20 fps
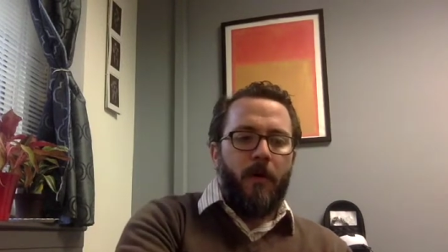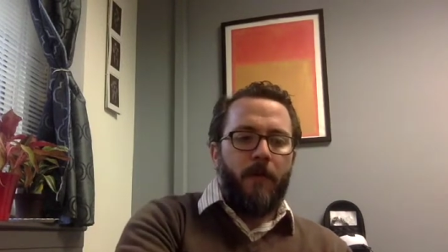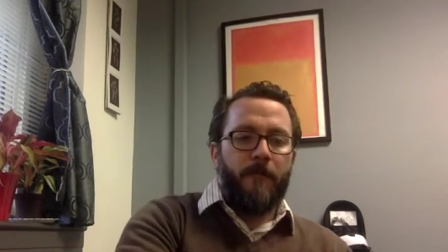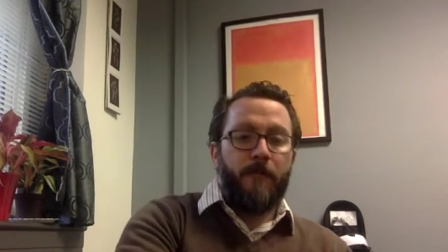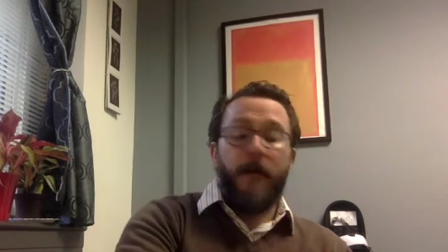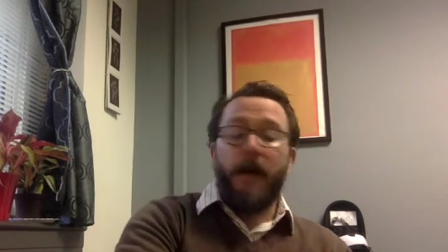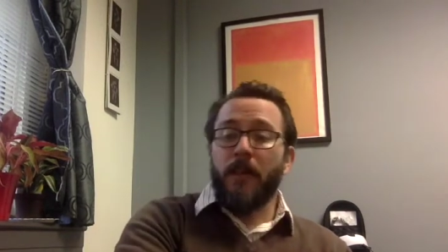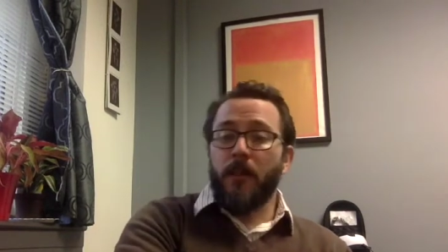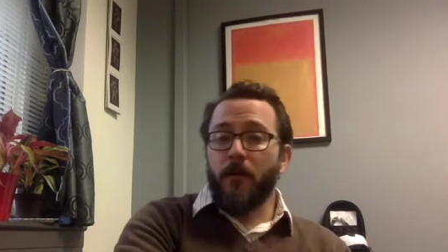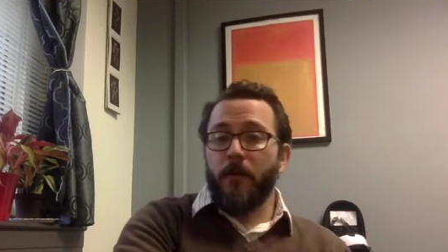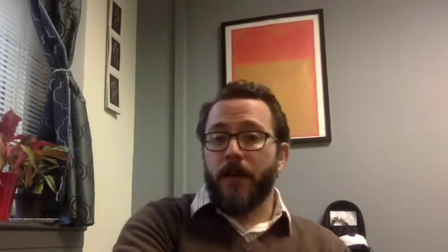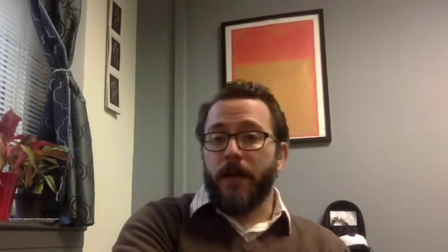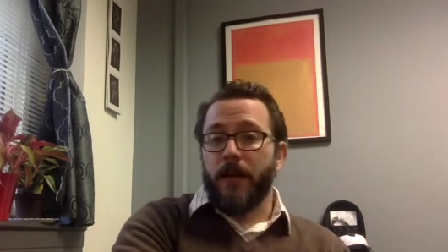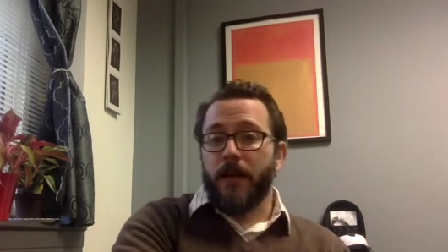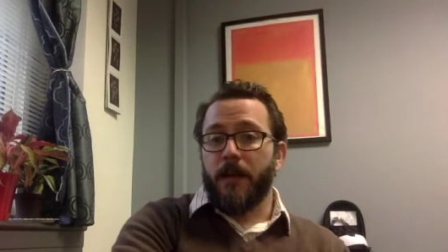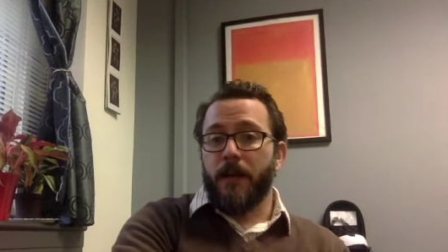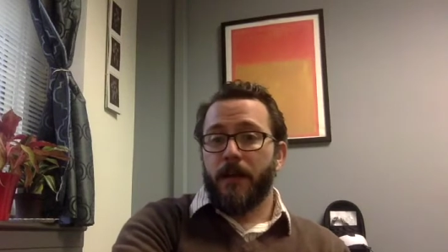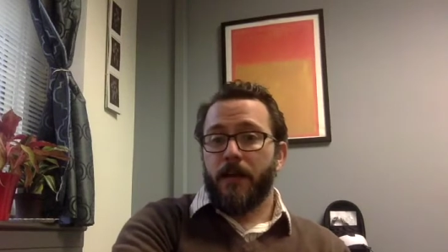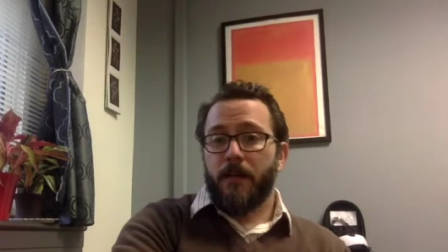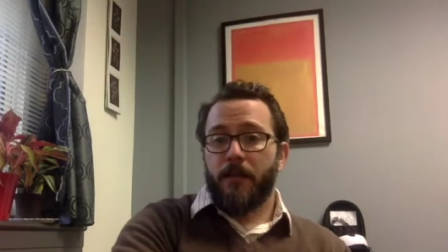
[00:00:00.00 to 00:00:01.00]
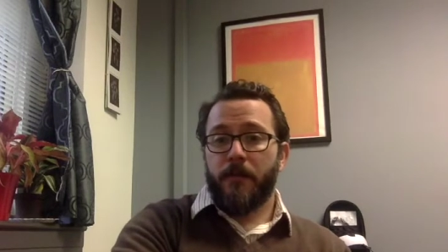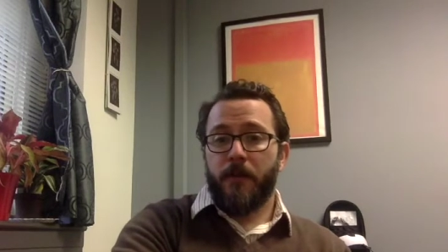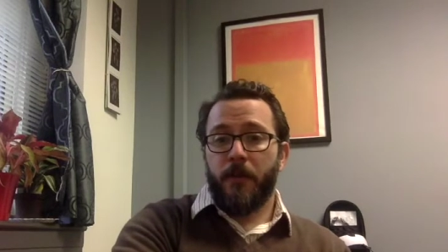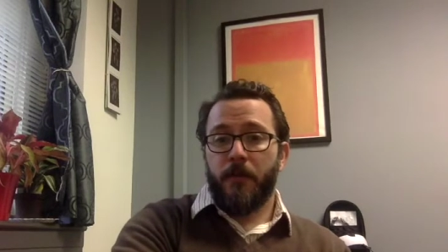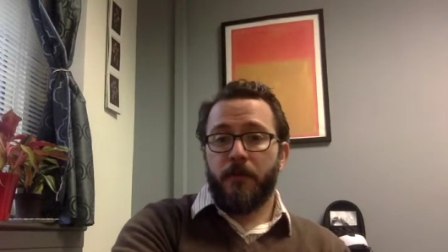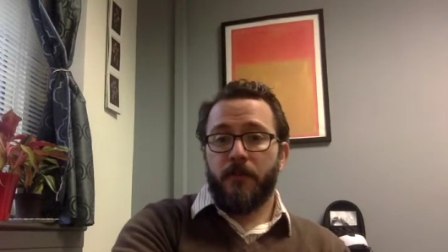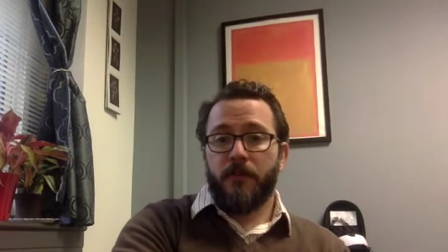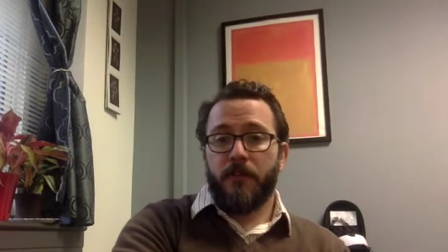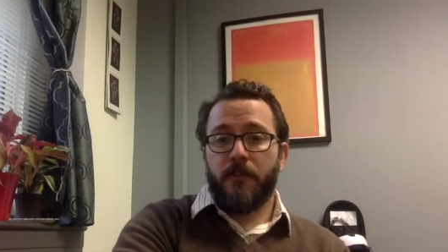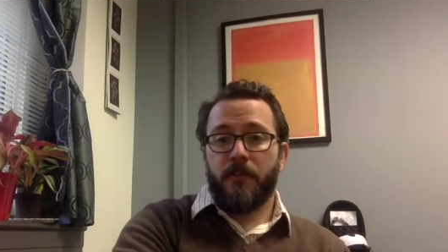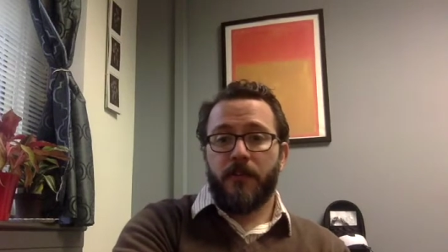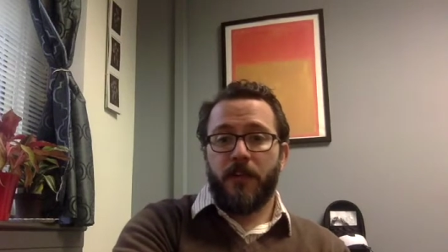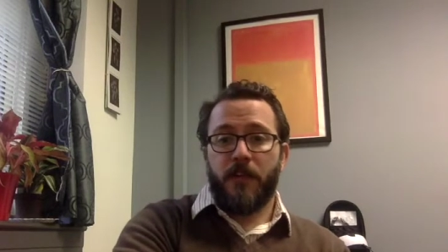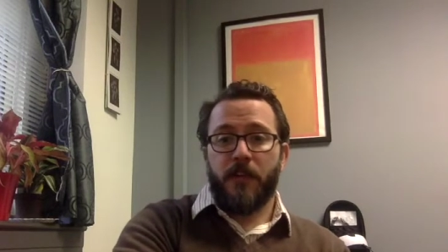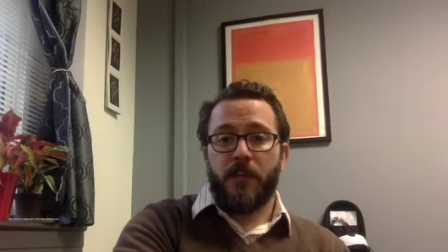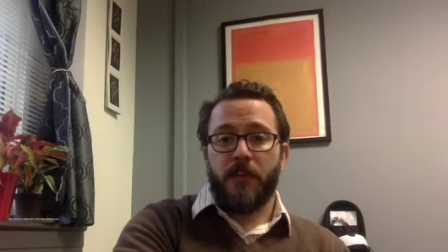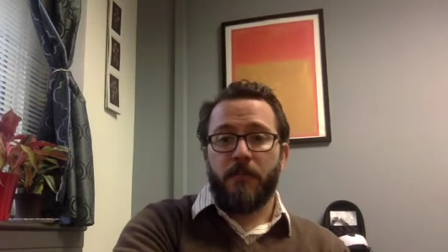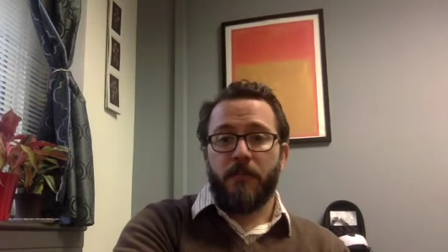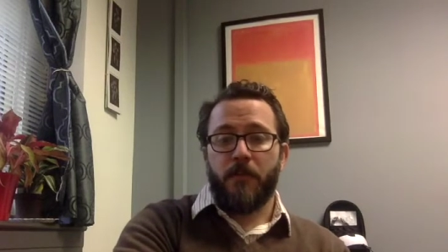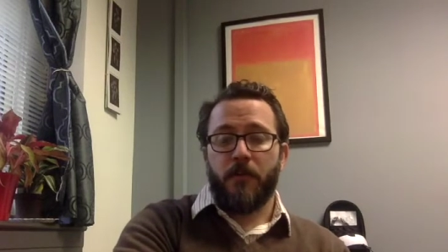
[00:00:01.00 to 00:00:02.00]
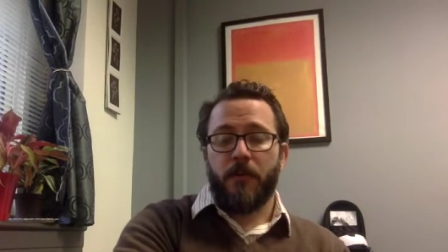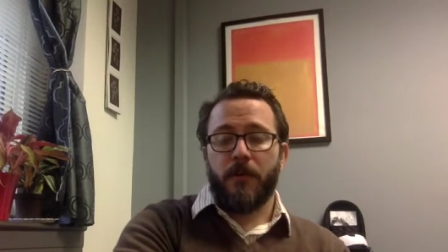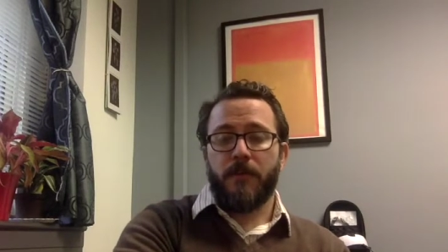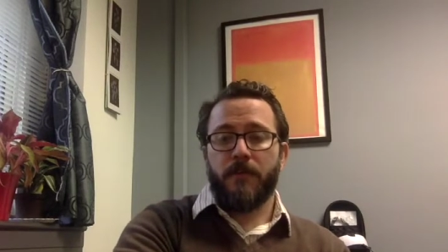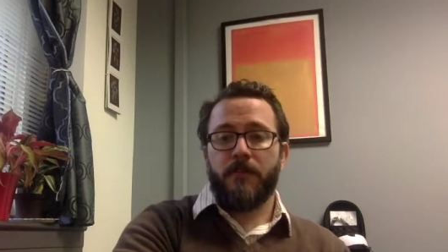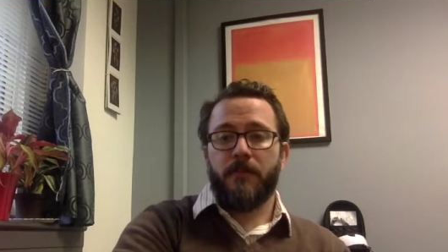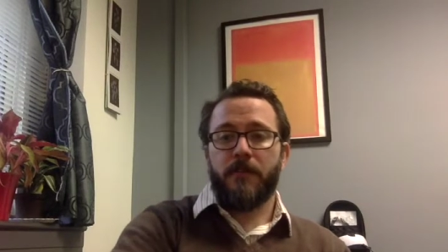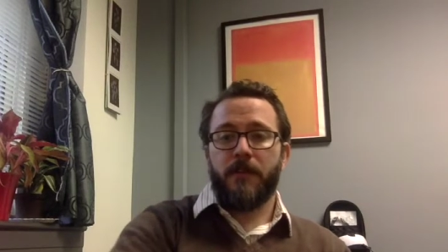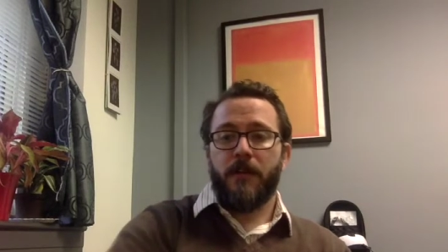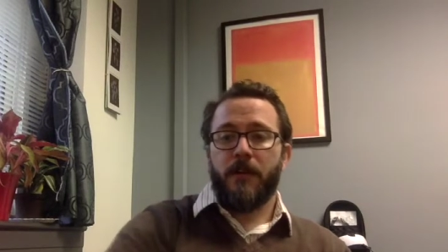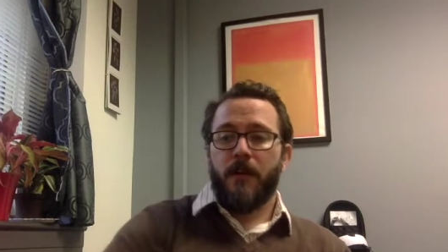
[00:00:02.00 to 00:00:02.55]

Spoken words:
Following those discussion boards,